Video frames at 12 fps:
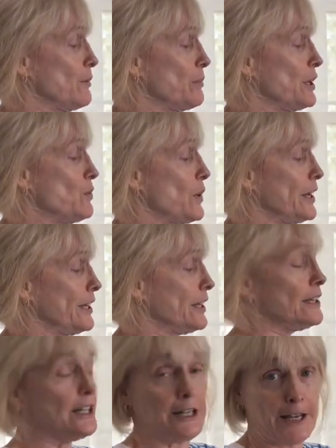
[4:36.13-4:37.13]
But he went
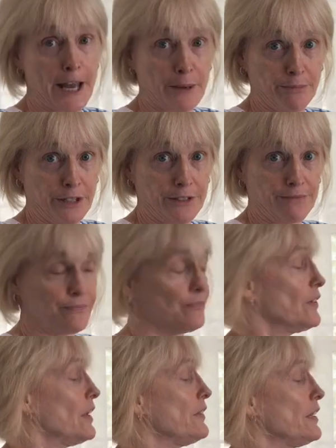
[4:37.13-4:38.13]
in and numbed it.
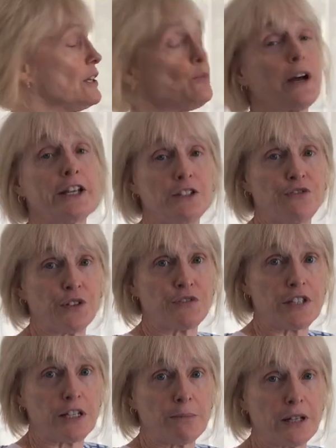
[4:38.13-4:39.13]
And then he waited
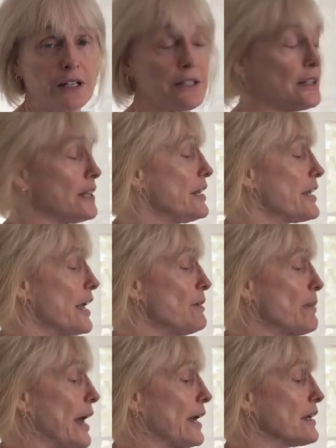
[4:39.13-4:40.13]
15 minutes, and then he
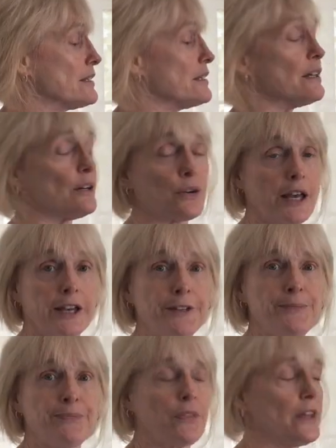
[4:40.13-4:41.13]
came back and said,
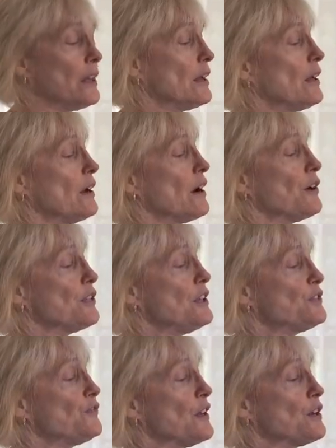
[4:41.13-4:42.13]
okay, are
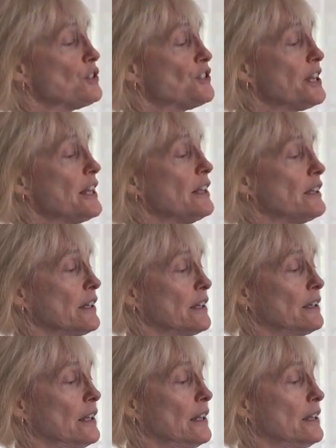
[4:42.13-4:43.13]
these fingers
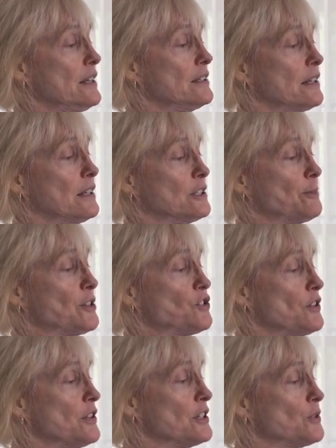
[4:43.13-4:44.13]
tingling? And he said,
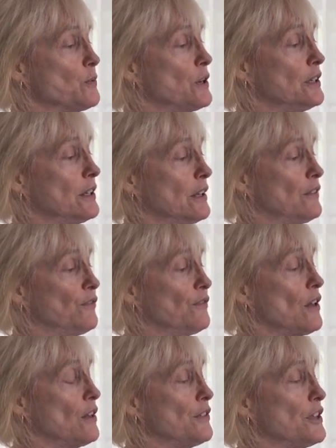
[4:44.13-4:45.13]
especially this one, if
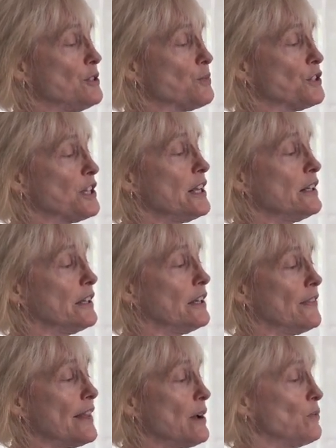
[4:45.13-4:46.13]
all these were tingling
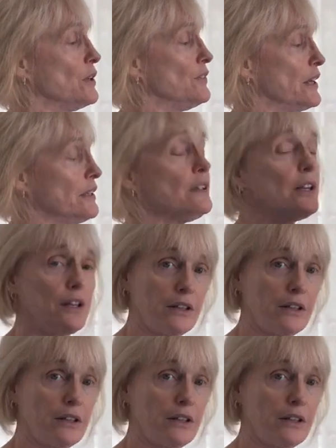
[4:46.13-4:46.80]
and that one, then